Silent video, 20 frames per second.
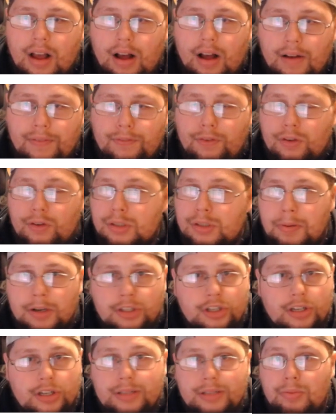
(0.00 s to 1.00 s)
full
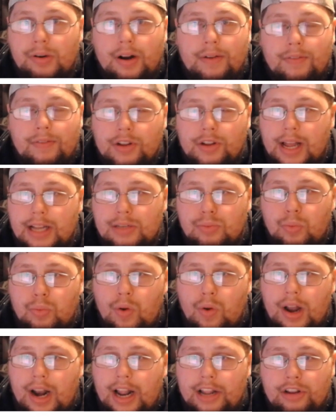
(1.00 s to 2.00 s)
spreadsheets whenever you guys
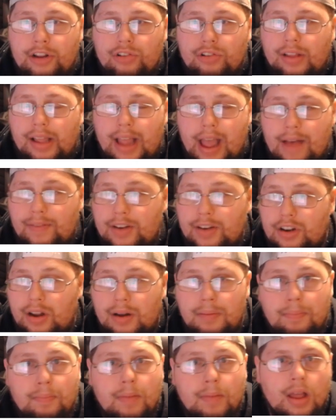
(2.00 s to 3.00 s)
want, I usually have it
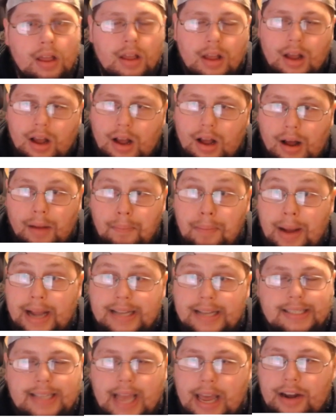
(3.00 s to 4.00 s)
done by
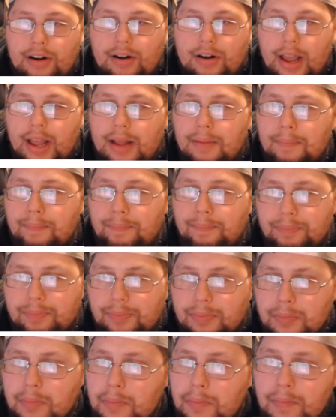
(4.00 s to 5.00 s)
Saturday.
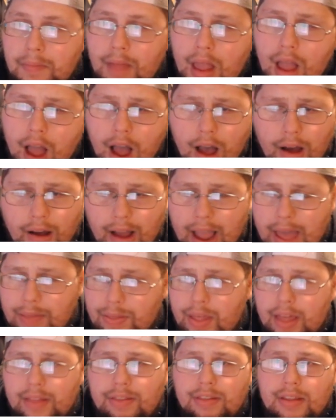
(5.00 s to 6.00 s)
And
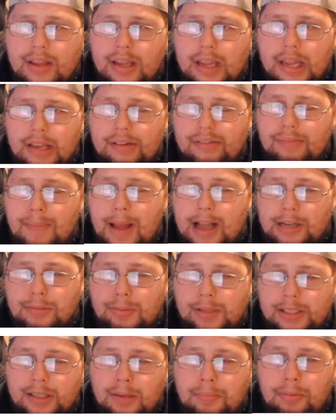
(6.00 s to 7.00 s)
then the smash
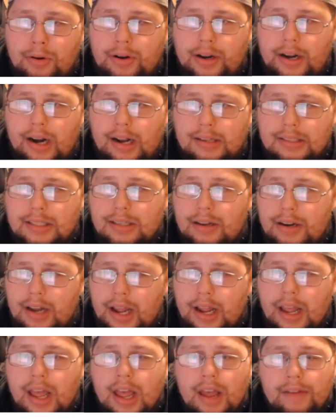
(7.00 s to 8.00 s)
plays are put in on Sunday.
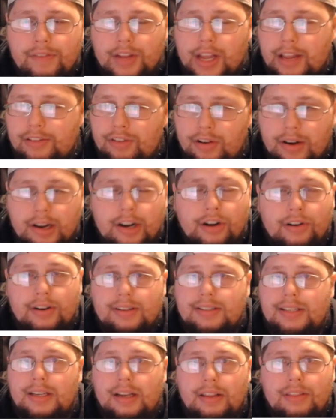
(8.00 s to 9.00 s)
If you guys are
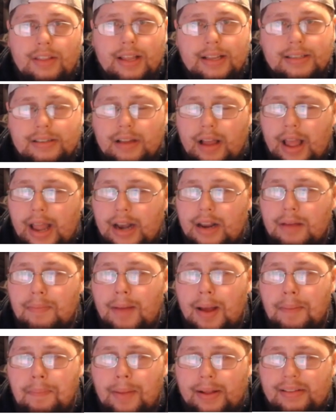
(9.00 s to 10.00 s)
interested in this, any of
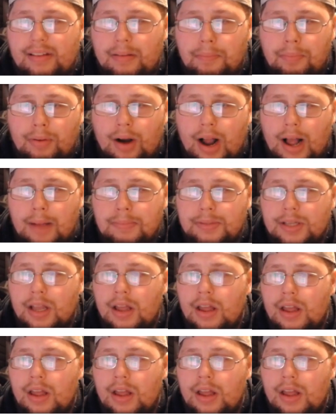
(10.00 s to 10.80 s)
my bets and props,